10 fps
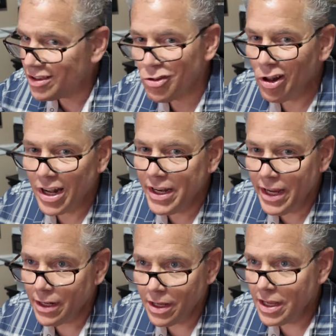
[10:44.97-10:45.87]
That's all I
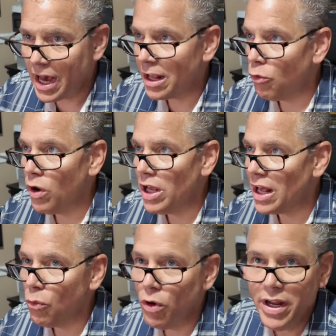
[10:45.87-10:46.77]
need. I don't
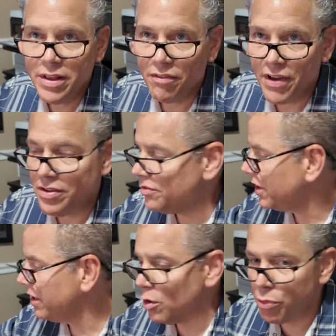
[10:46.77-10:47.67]
want it the fancy
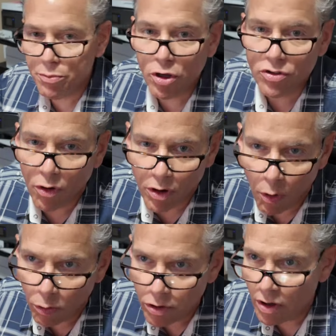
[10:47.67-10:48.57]
thing. You can put music on
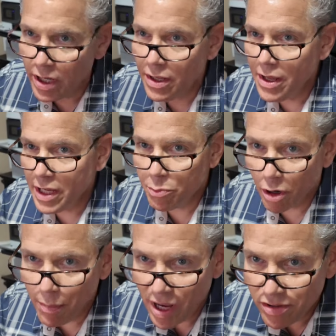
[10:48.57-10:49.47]
hold on it. You can put
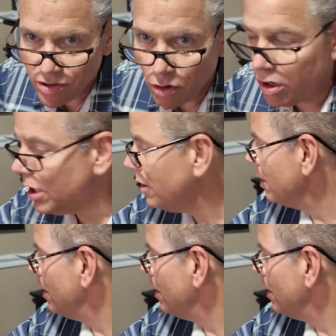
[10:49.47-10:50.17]
a message on it.